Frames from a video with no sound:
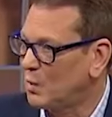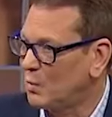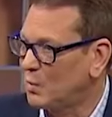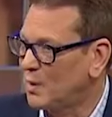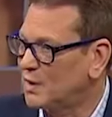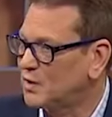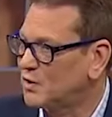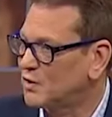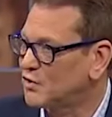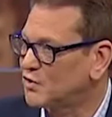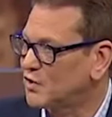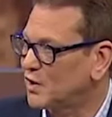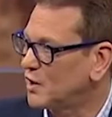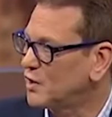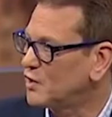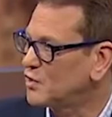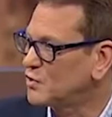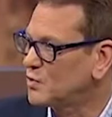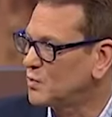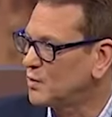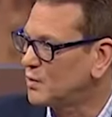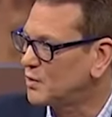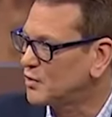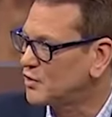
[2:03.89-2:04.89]
We went to Sunday
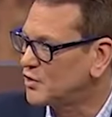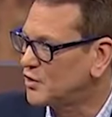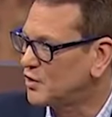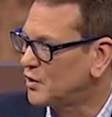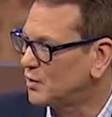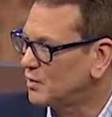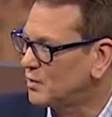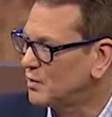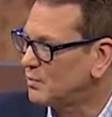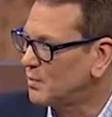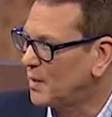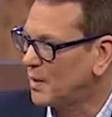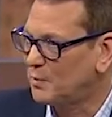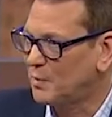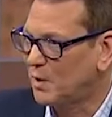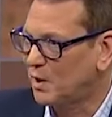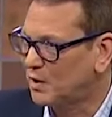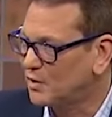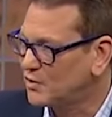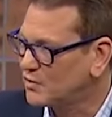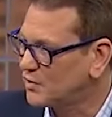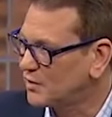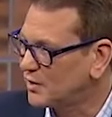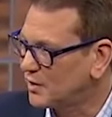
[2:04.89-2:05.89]
school as children. My
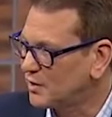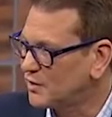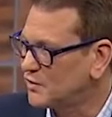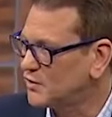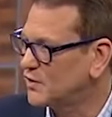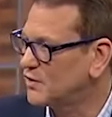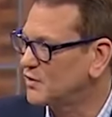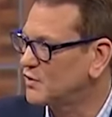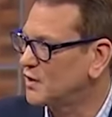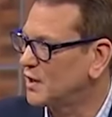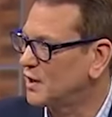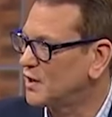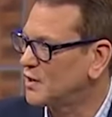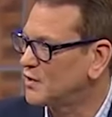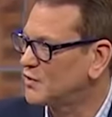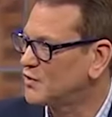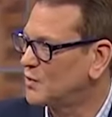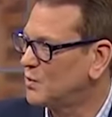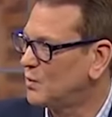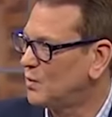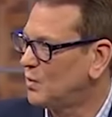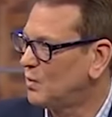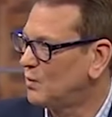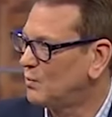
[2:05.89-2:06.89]
parents took us to Sunday
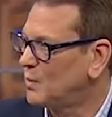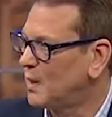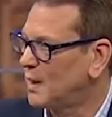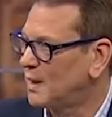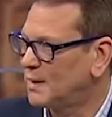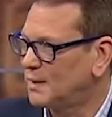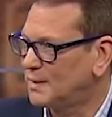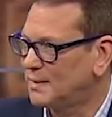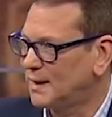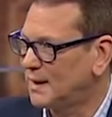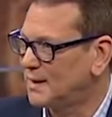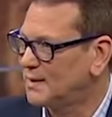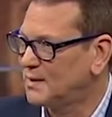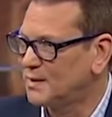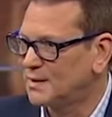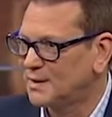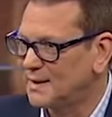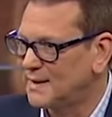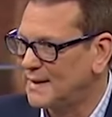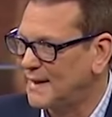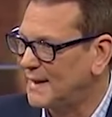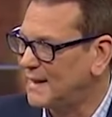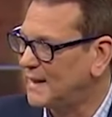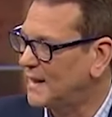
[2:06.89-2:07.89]
school, but other
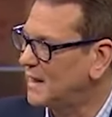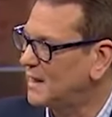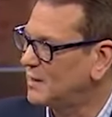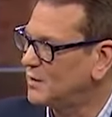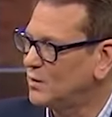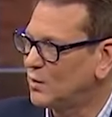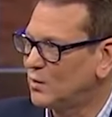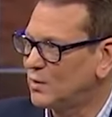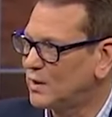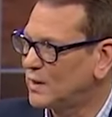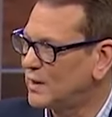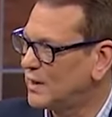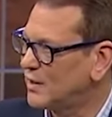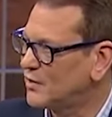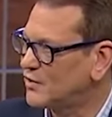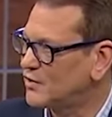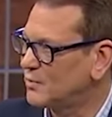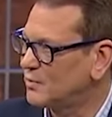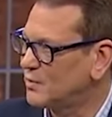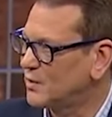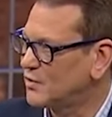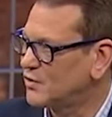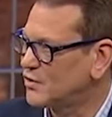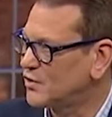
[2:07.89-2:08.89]
than that, I had no
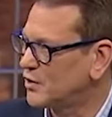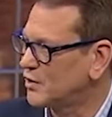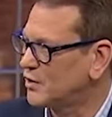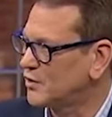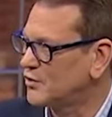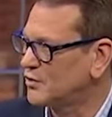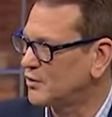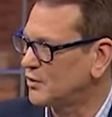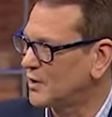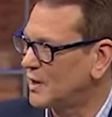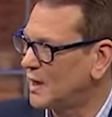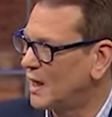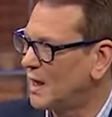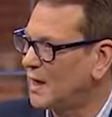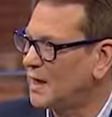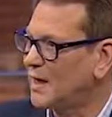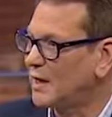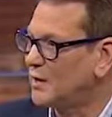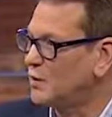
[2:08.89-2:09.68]
connection with church or God.